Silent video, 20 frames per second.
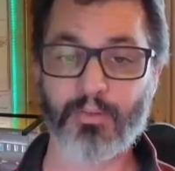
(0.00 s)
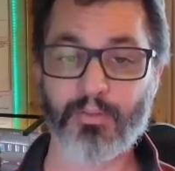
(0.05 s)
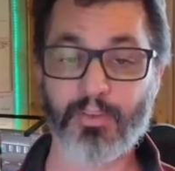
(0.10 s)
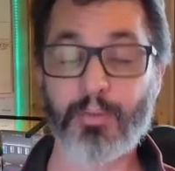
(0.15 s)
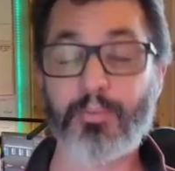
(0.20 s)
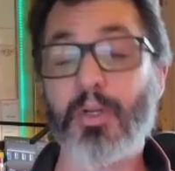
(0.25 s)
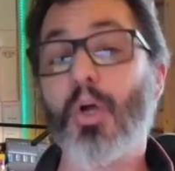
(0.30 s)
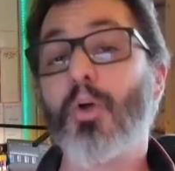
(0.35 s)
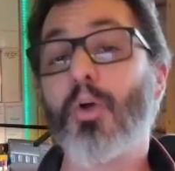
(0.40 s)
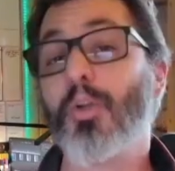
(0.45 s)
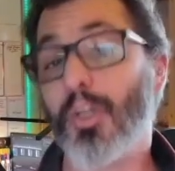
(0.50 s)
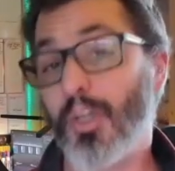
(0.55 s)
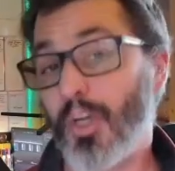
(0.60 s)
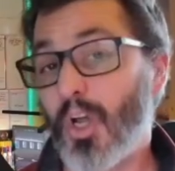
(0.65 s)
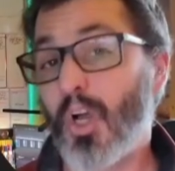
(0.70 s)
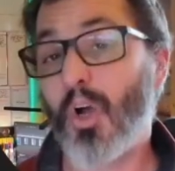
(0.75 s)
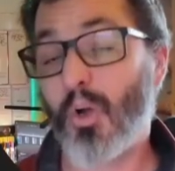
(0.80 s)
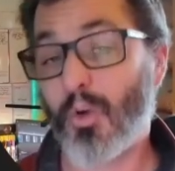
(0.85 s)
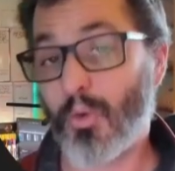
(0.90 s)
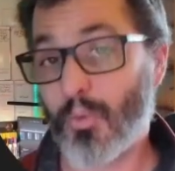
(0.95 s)
node to
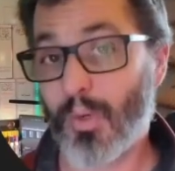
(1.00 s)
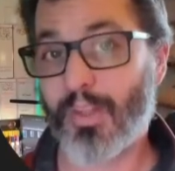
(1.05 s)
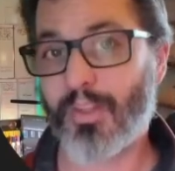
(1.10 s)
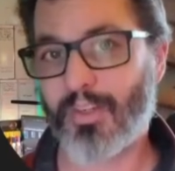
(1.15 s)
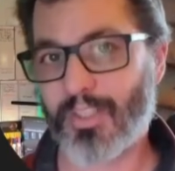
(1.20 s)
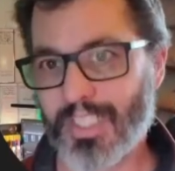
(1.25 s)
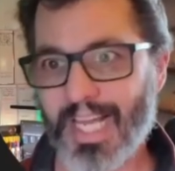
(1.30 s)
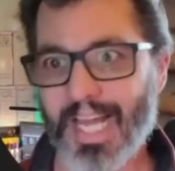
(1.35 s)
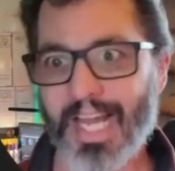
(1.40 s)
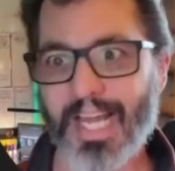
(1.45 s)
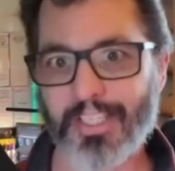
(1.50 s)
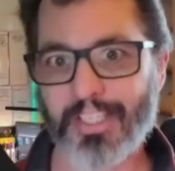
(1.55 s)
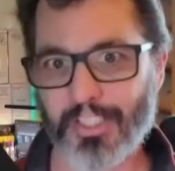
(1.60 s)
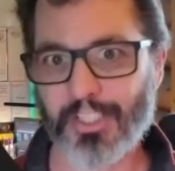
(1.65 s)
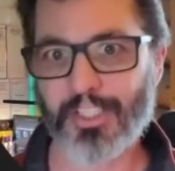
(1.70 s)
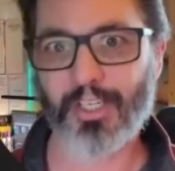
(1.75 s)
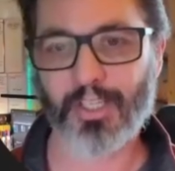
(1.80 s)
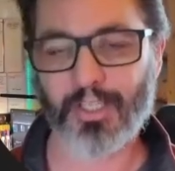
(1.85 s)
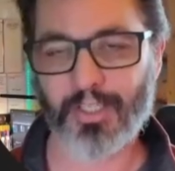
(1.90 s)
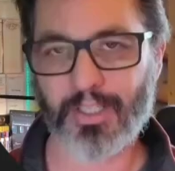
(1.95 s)
node, whether it's edge
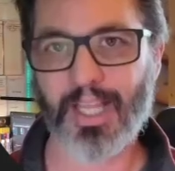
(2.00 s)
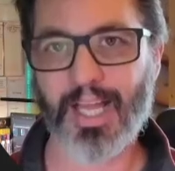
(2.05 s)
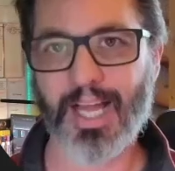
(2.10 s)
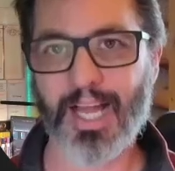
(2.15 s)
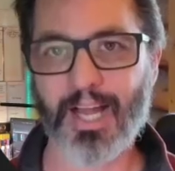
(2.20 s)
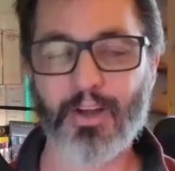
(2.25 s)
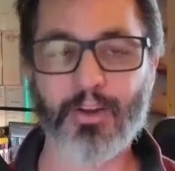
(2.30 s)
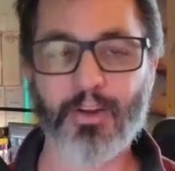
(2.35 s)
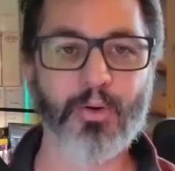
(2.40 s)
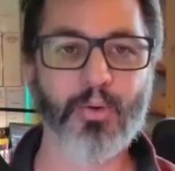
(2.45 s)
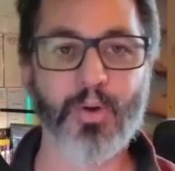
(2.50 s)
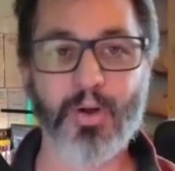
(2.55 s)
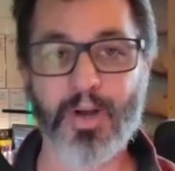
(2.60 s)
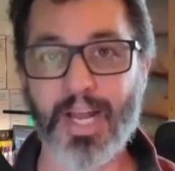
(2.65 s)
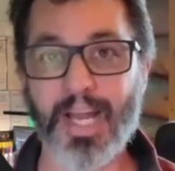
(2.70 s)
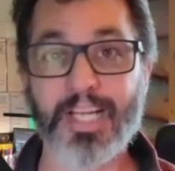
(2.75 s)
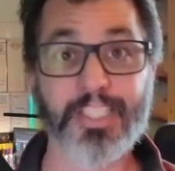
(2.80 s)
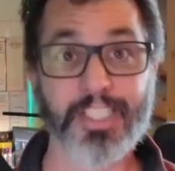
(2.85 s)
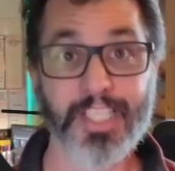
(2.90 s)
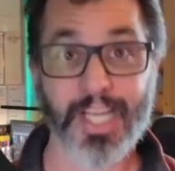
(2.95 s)
to cloud or
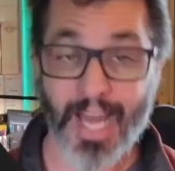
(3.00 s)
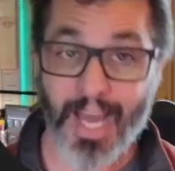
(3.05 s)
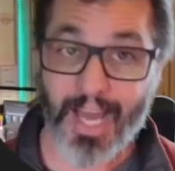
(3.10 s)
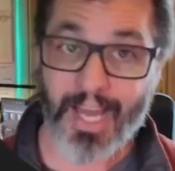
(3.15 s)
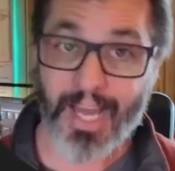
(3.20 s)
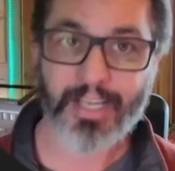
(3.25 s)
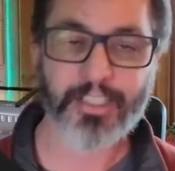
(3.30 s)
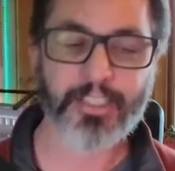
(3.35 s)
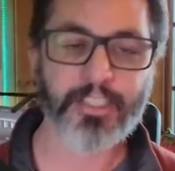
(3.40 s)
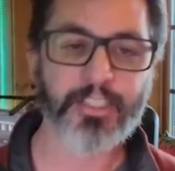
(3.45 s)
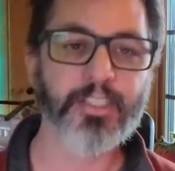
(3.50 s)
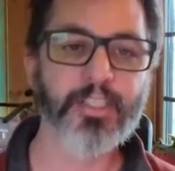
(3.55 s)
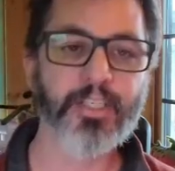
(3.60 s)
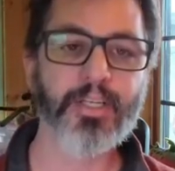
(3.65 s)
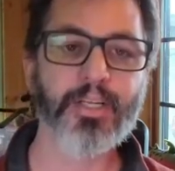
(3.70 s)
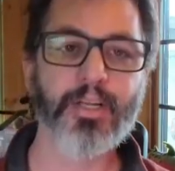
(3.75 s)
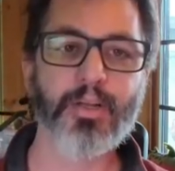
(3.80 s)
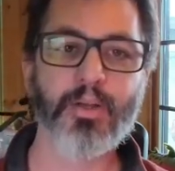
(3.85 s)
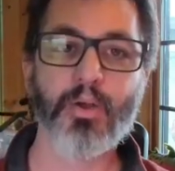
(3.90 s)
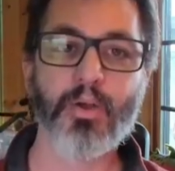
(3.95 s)
edge to edge,
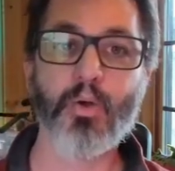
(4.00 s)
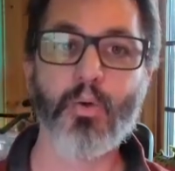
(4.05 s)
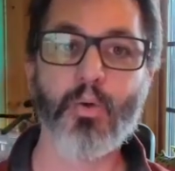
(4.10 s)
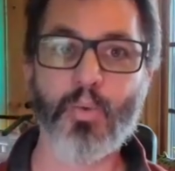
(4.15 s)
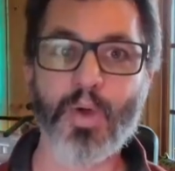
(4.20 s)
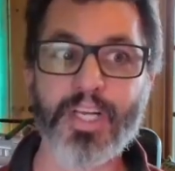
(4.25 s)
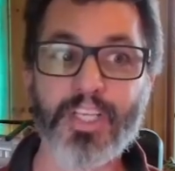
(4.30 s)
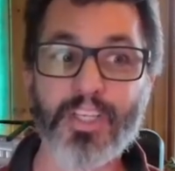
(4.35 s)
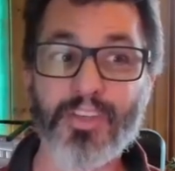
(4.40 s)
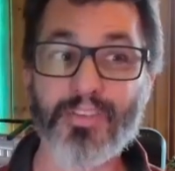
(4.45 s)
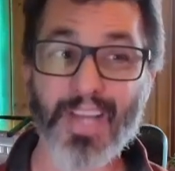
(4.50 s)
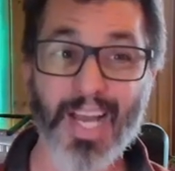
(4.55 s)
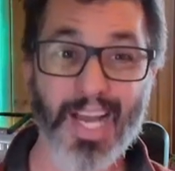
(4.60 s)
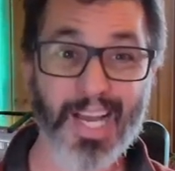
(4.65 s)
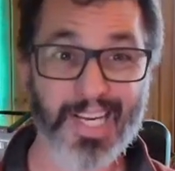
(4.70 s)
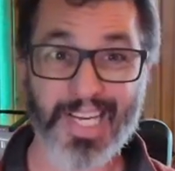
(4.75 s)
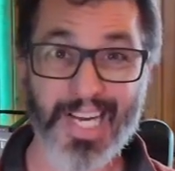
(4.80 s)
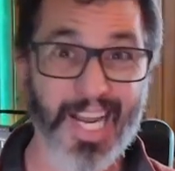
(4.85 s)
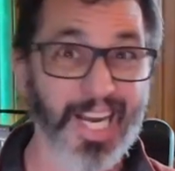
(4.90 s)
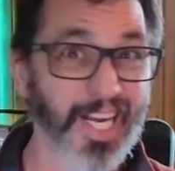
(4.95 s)
when you've
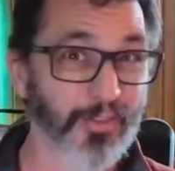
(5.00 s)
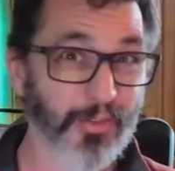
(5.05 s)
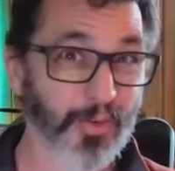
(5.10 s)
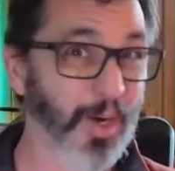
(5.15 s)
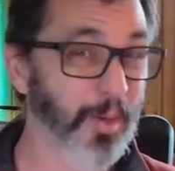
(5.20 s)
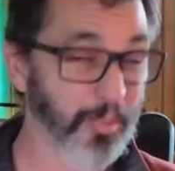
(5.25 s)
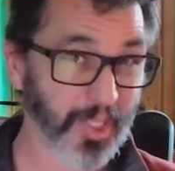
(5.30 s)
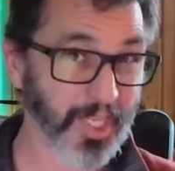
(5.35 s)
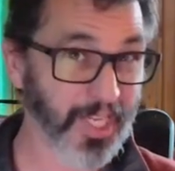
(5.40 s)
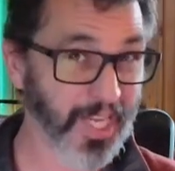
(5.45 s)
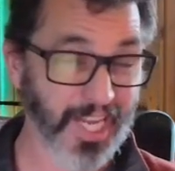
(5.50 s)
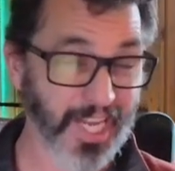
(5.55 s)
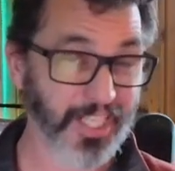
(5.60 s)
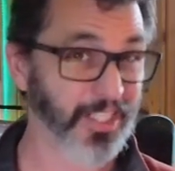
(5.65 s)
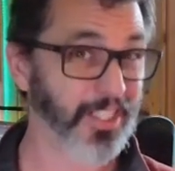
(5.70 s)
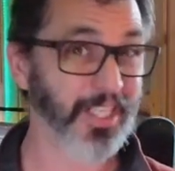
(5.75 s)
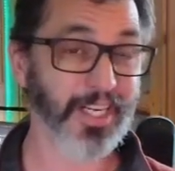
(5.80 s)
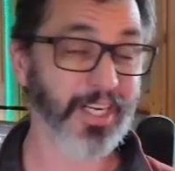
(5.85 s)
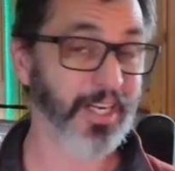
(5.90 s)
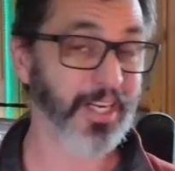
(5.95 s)
got native
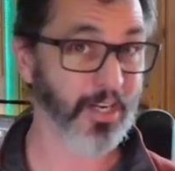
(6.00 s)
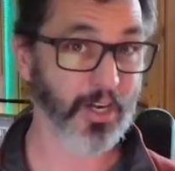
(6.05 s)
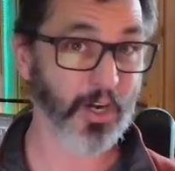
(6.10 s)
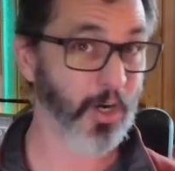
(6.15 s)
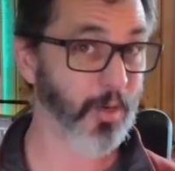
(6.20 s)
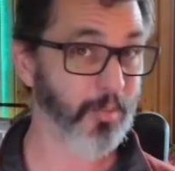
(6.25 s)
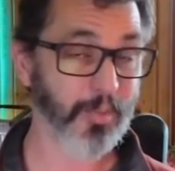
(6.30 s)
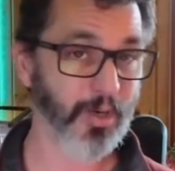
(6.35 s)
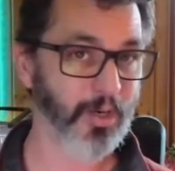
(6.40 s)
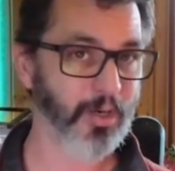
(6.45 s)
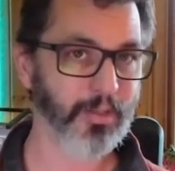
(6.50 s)
replication in Harper.